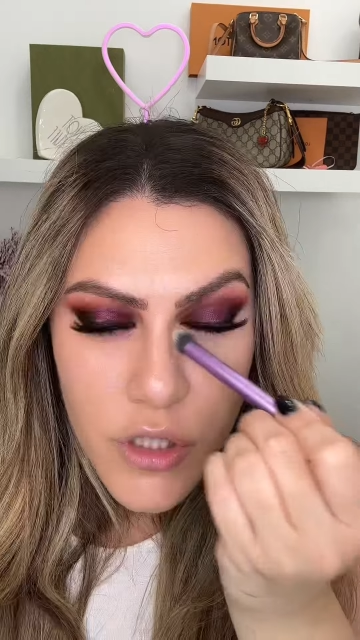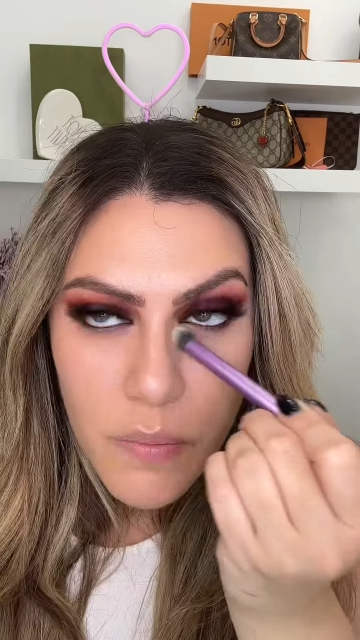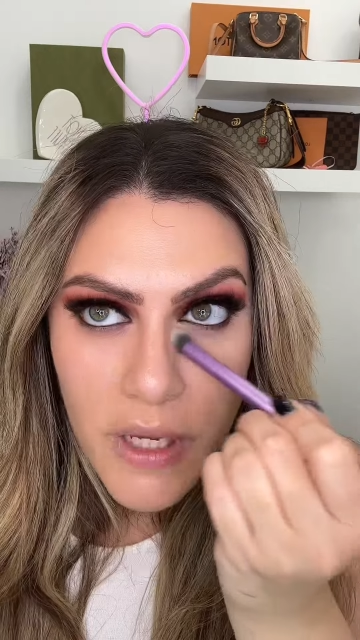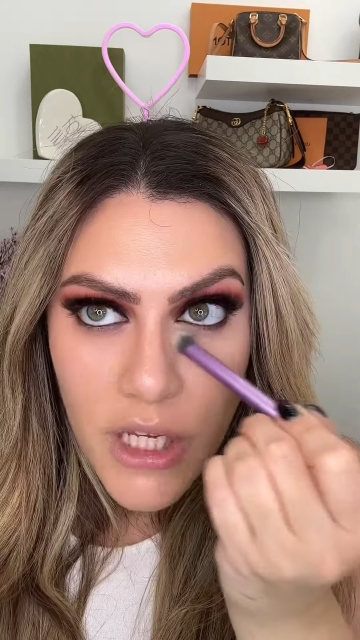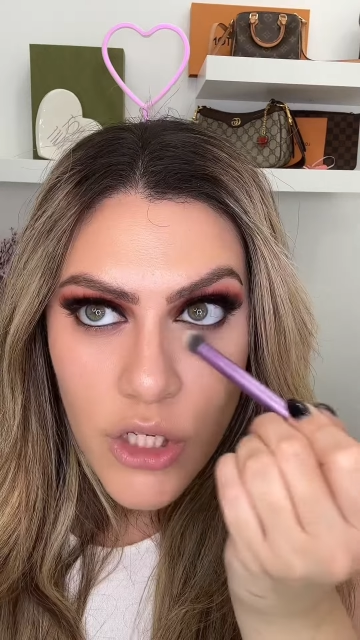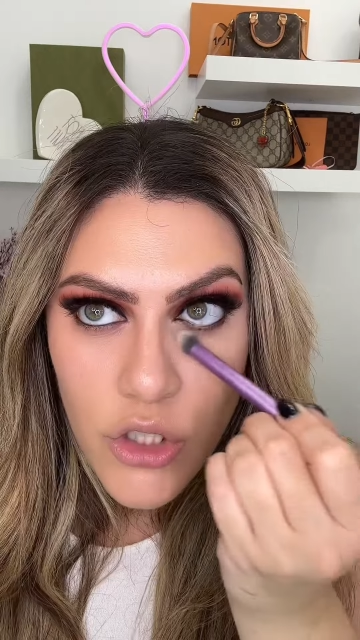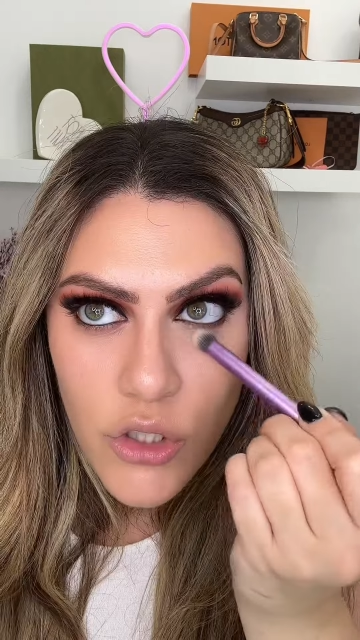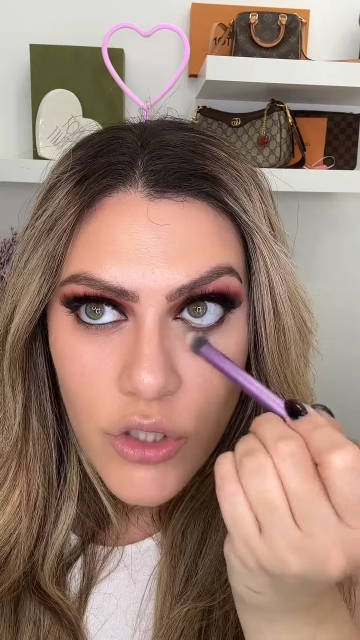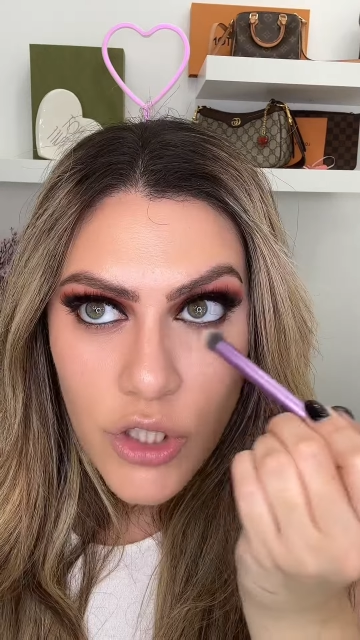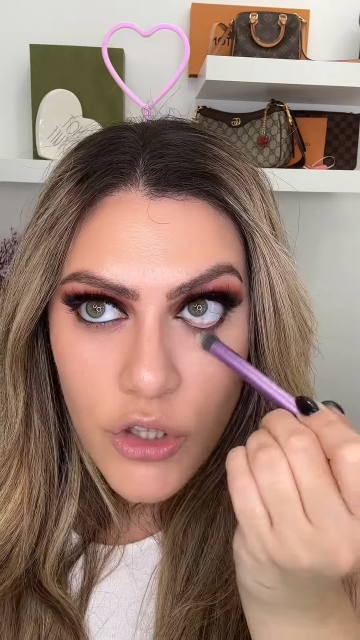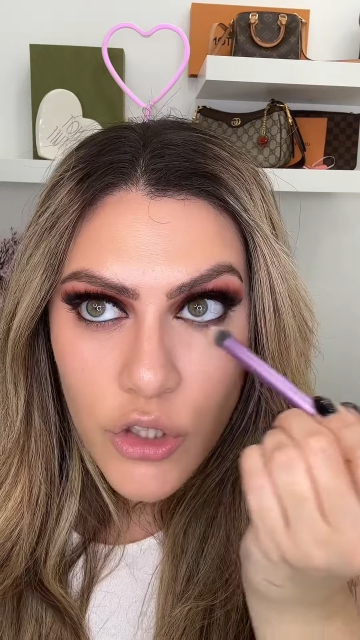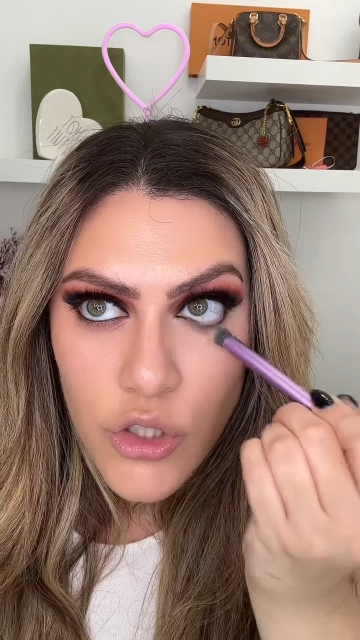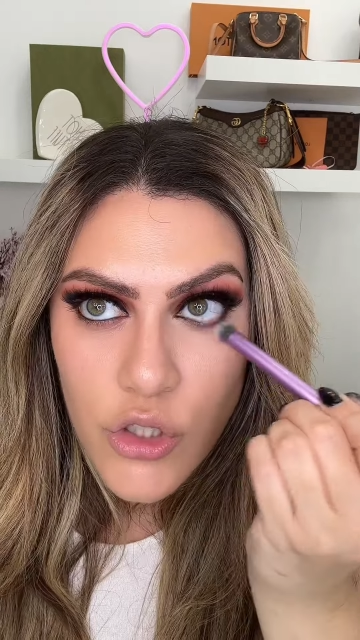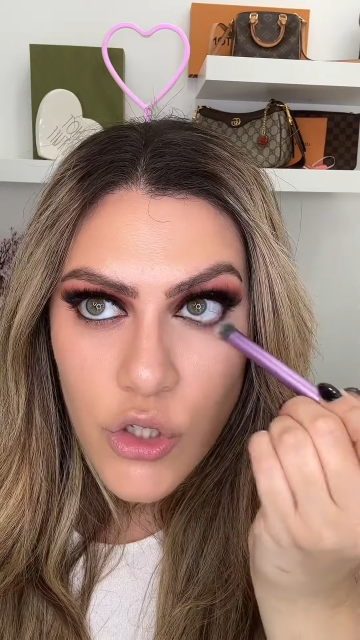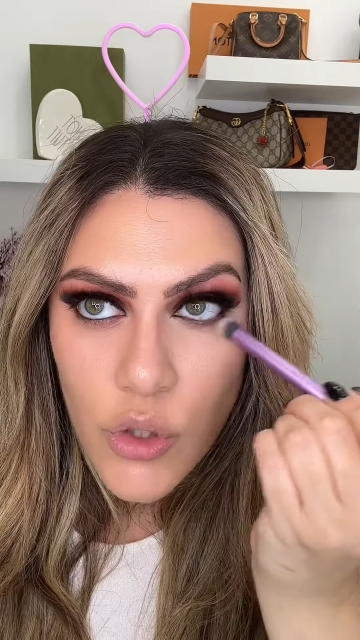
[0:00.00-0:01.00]
making sure that
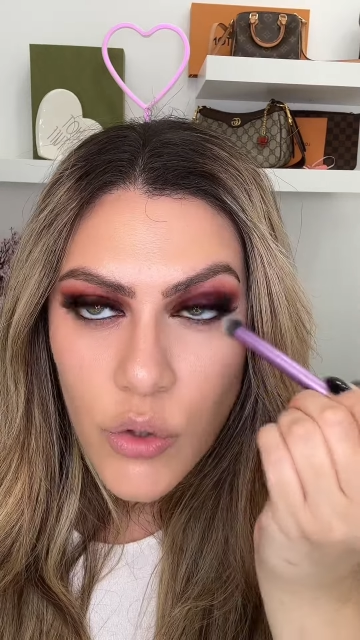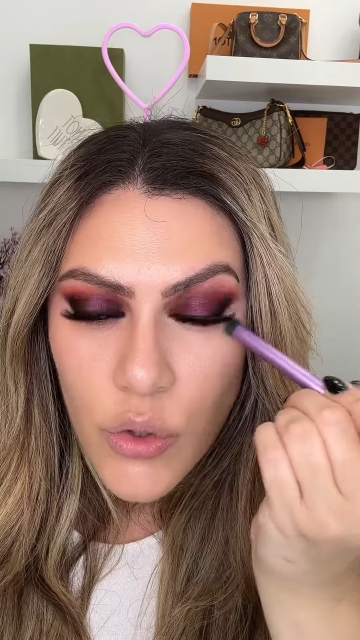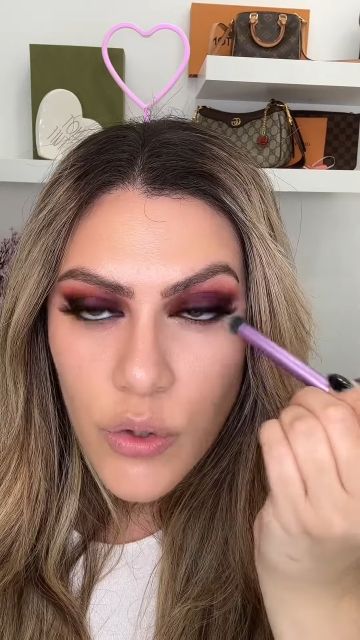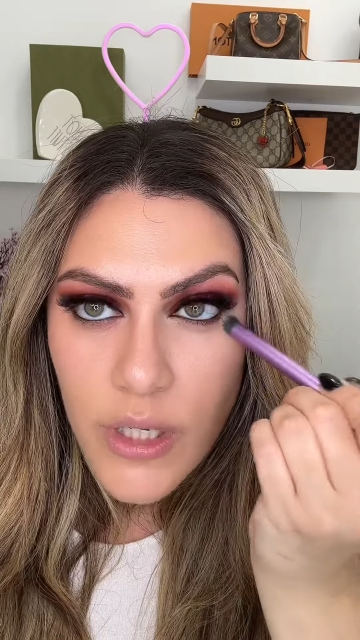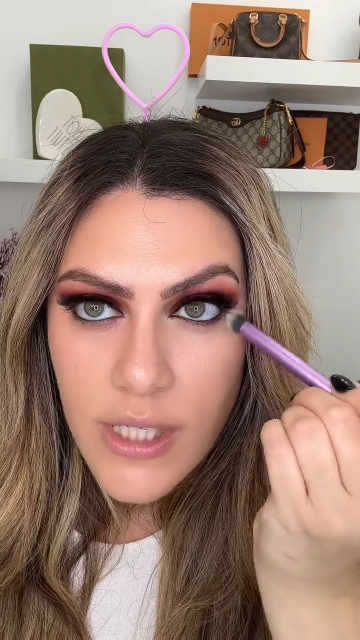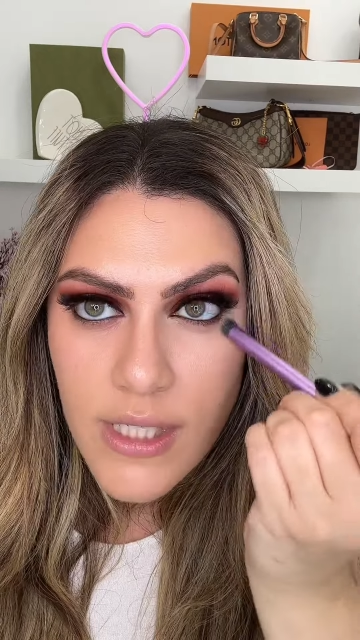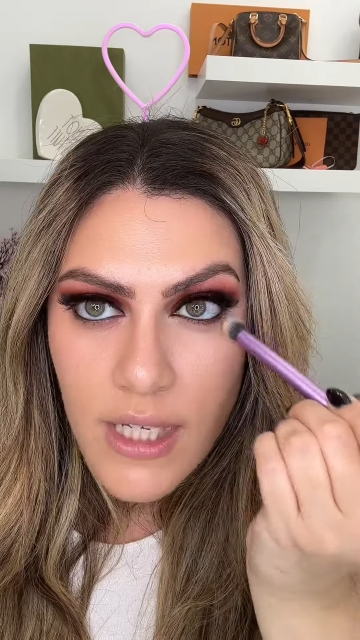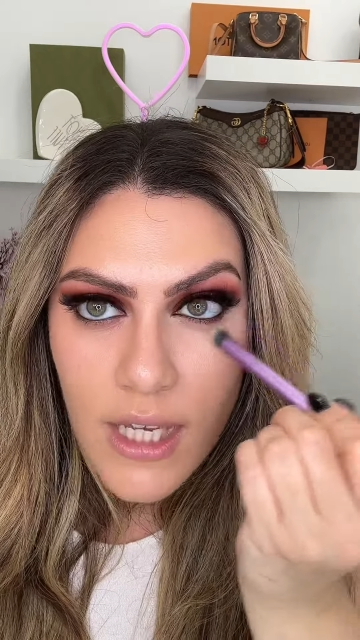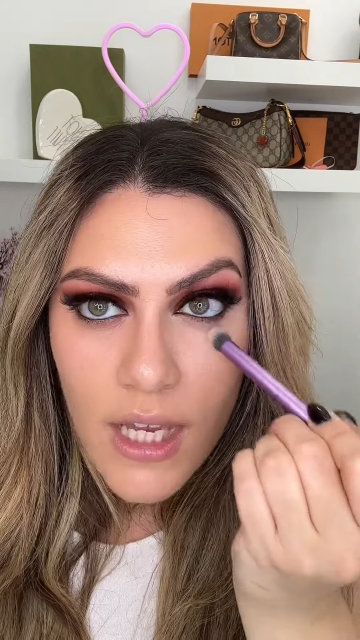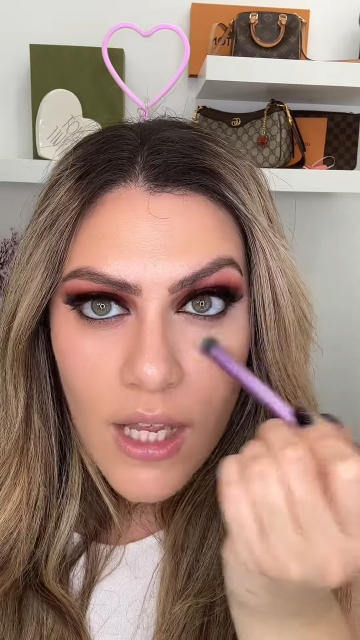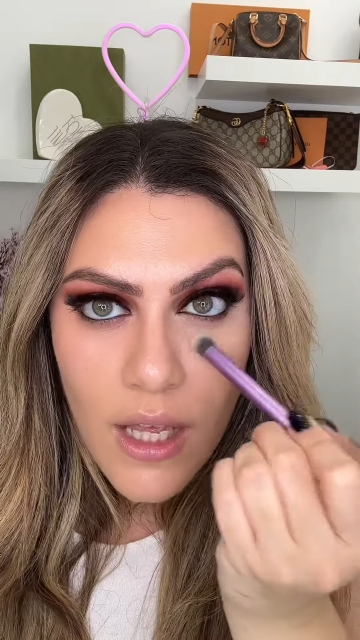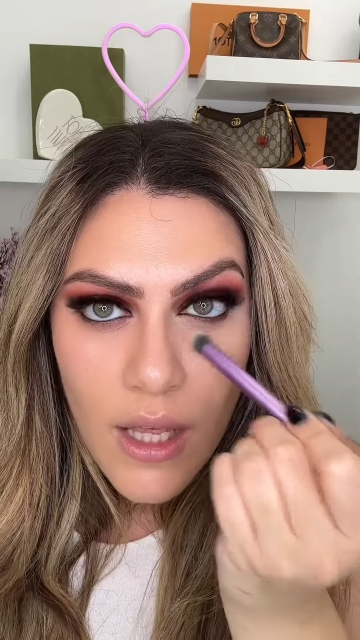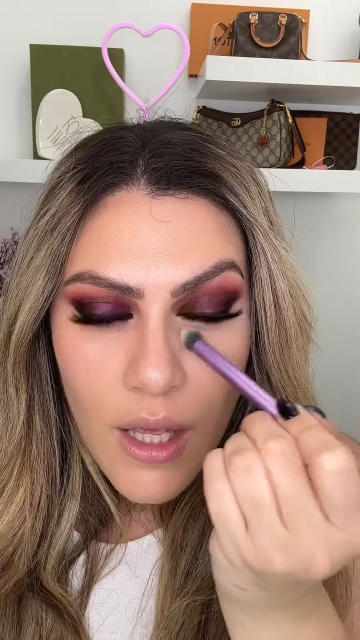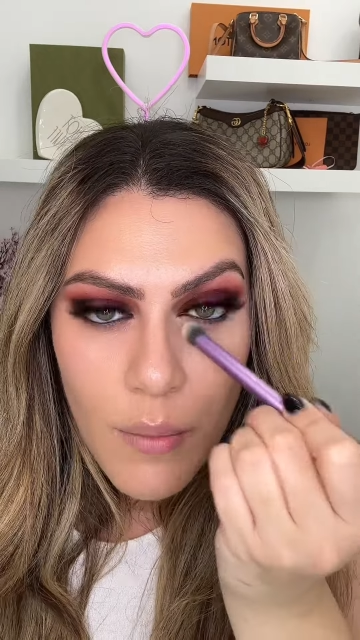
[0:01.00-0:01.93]
there's no creasing